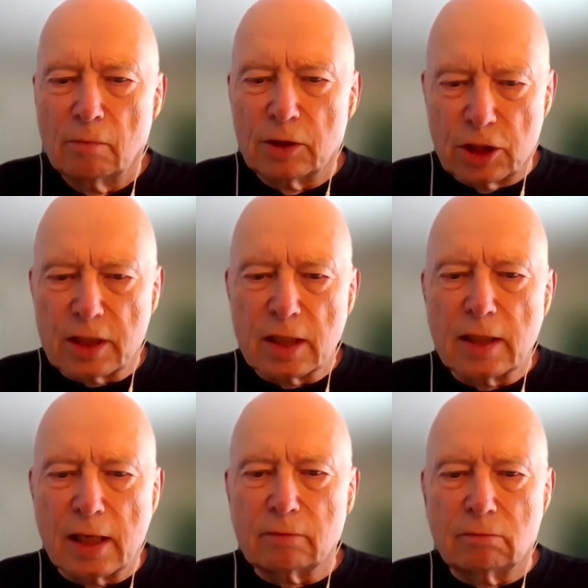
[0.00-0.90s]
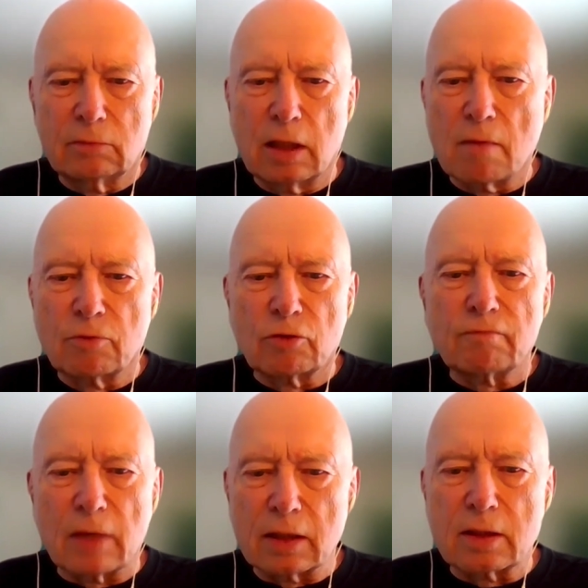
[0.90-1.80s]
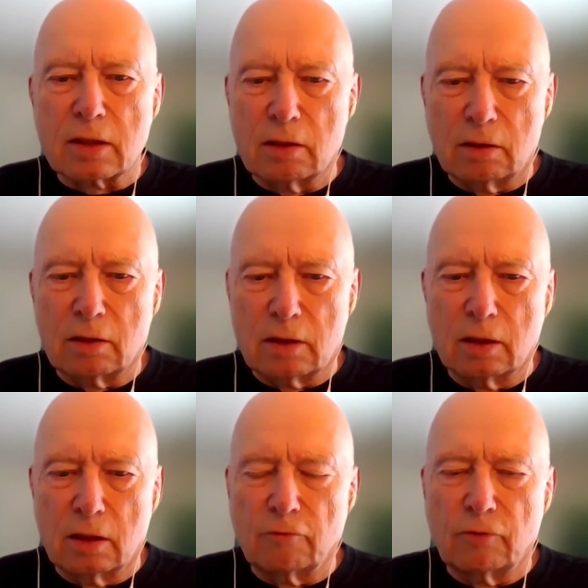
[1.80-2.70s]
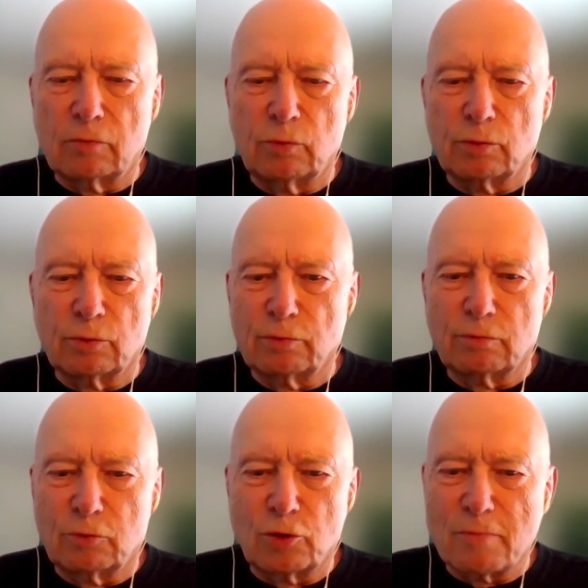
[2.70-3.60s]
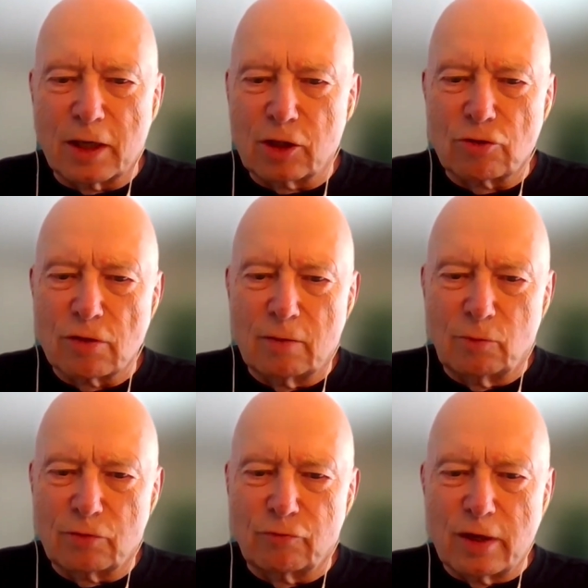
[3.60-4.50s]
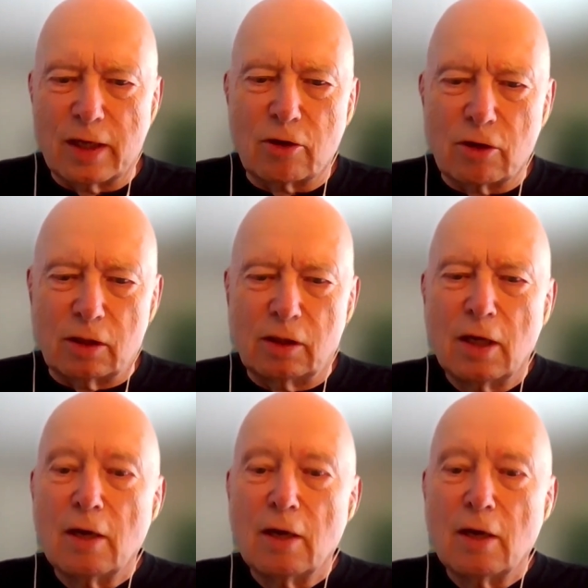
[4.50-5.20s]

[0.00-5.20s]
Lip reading: But she still had a number of months to live, and we were going to make sure that it was really good.